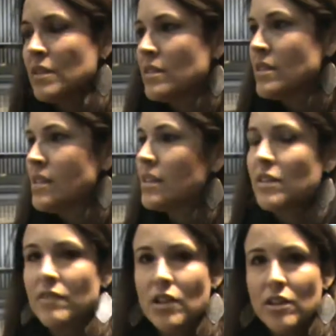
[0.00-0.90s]
the city
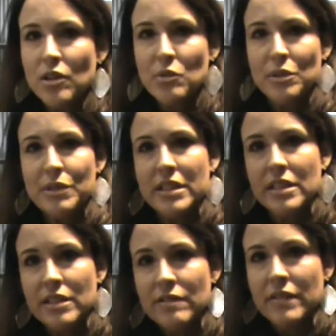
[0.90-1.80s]
of Largo, where we
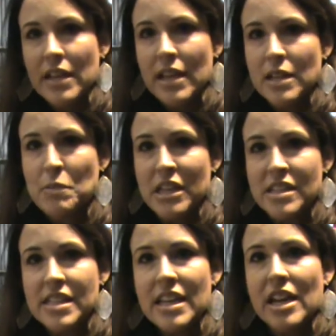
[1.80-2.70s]
live,
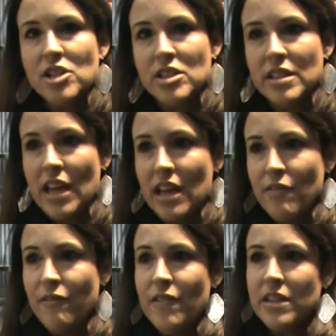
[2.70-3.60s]
because they actually
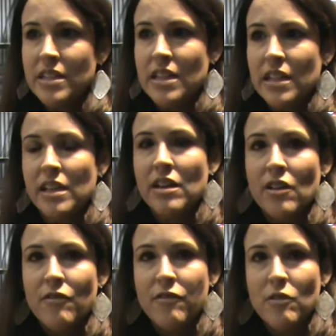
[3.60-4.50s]
have funding
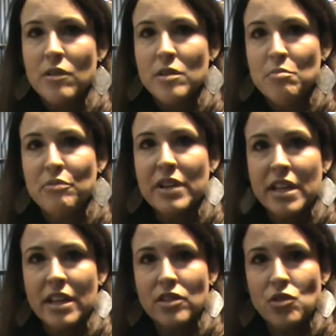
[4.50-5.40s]
for
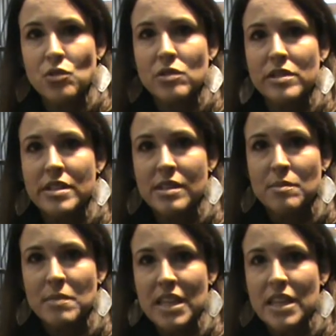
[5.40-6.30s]
bringing
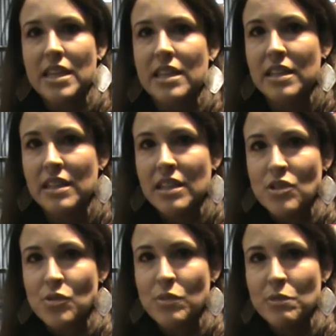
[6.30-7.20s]
tourism in.
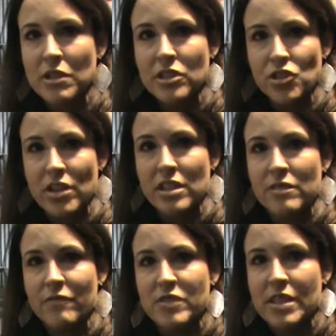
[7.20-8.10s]
So we were going to try to
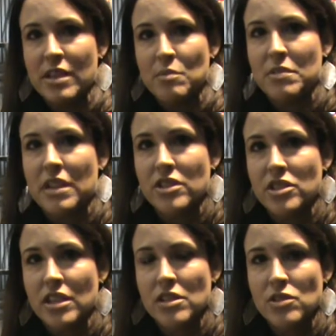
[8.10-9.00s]
set up an
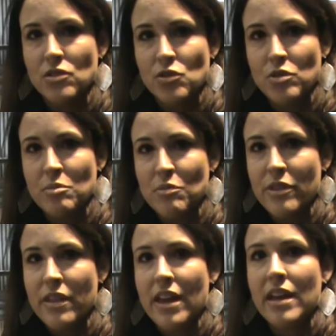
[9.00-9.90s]
educational trip
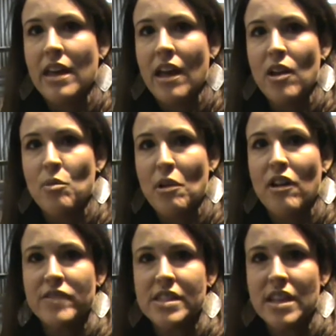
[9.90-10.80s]
where they help
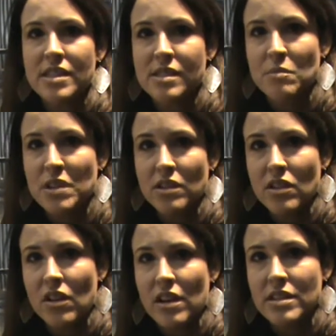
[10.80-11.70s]
offset some of the
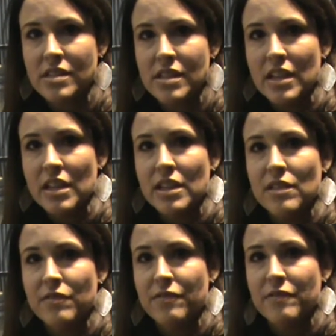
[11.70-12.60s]
costs
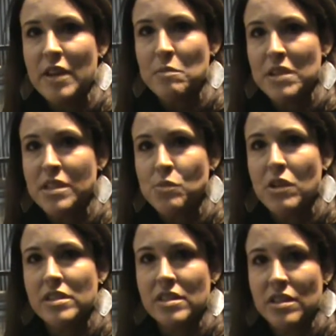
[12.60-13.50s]
if families
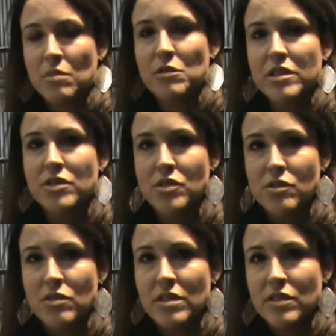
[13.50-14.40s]
wanted to come with their
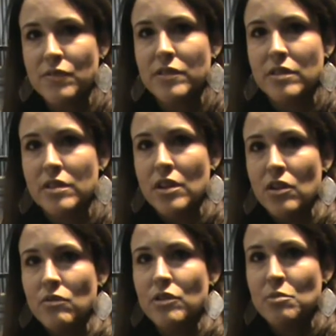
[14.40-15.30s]
students for
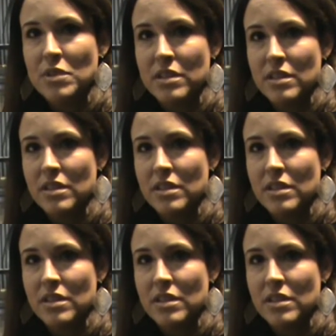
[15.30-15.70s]
room and